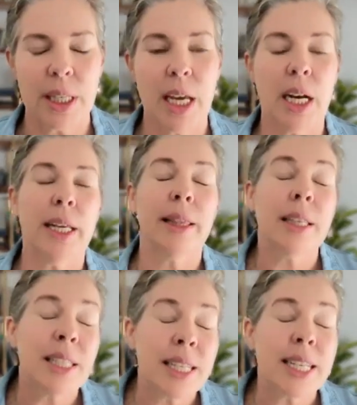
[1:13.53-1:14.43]
And I
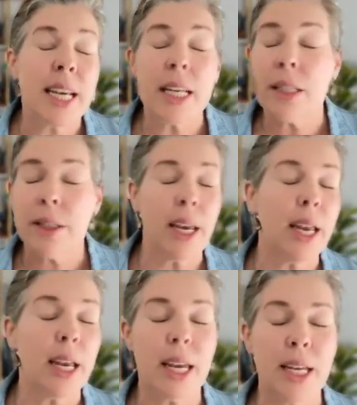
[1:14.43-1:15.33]
still think